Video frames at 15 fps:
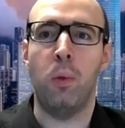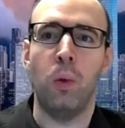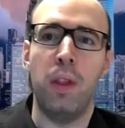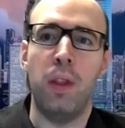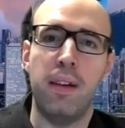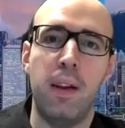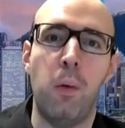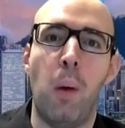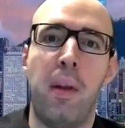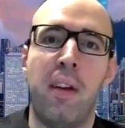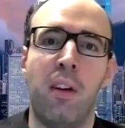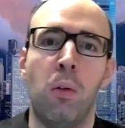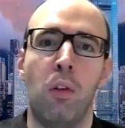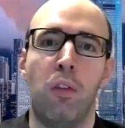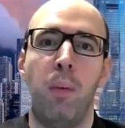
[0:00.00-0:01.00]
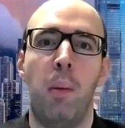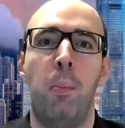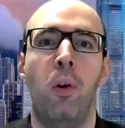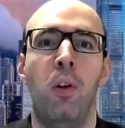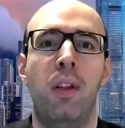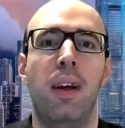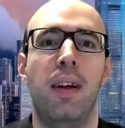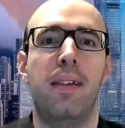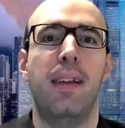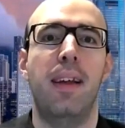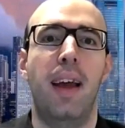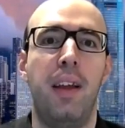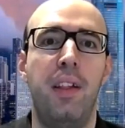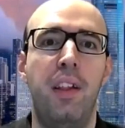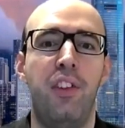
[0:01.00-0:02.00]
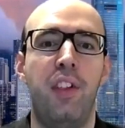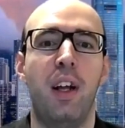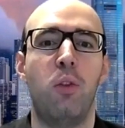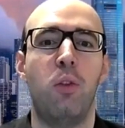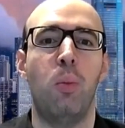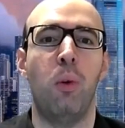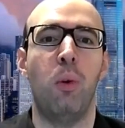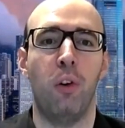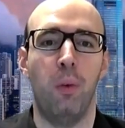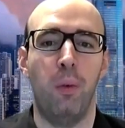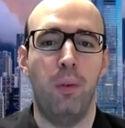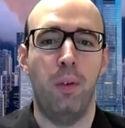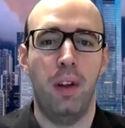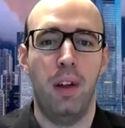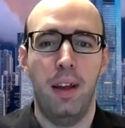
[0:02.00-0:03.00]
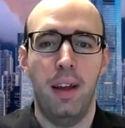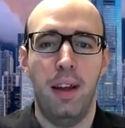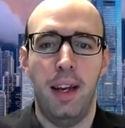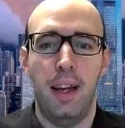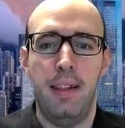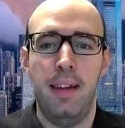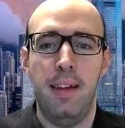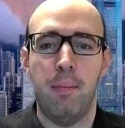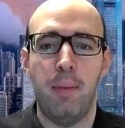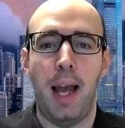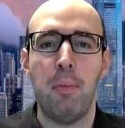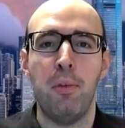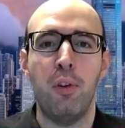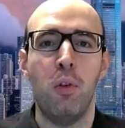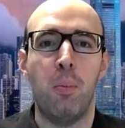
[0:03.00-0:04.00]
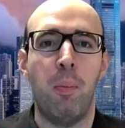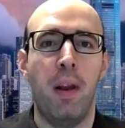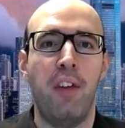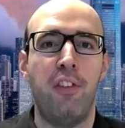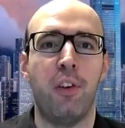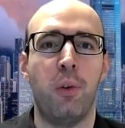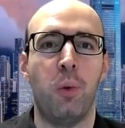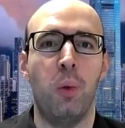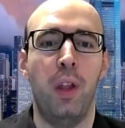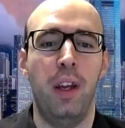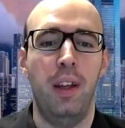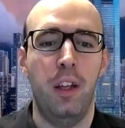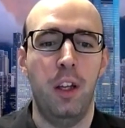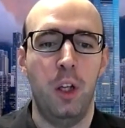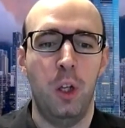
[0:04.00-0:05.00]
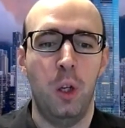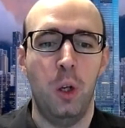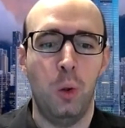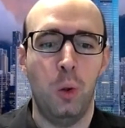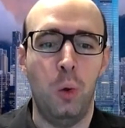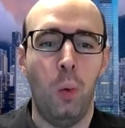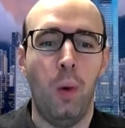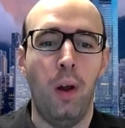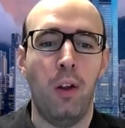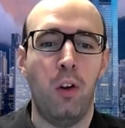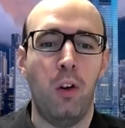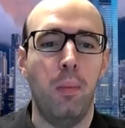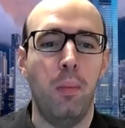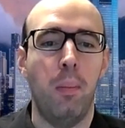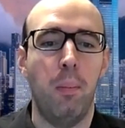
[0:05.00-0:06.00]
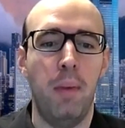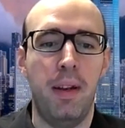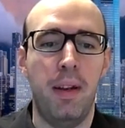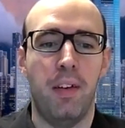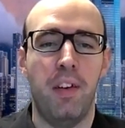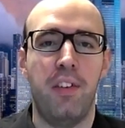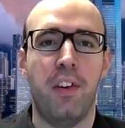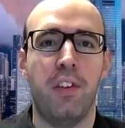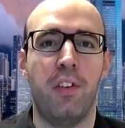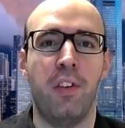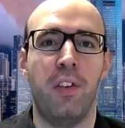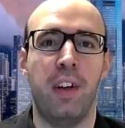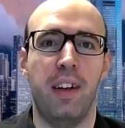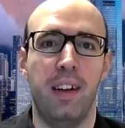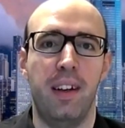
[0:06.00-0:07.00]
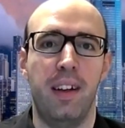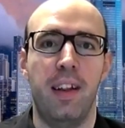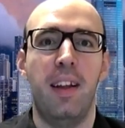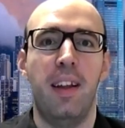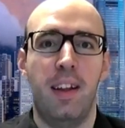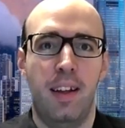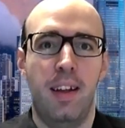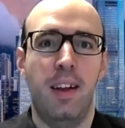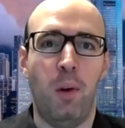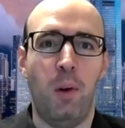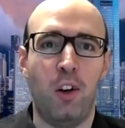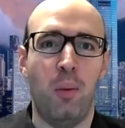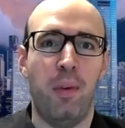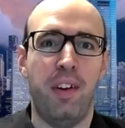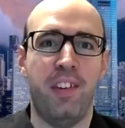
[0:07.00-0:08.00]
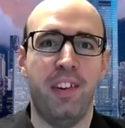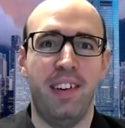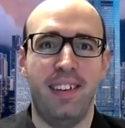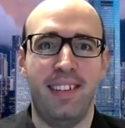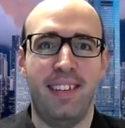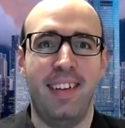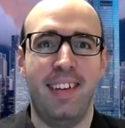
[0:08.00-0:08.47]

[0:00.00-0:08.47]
to this new episode of my podcast, A Digital Tomorrow. It is my absolute pleasure today to welcome Mr. Richard Turrin. Welcome, Richard.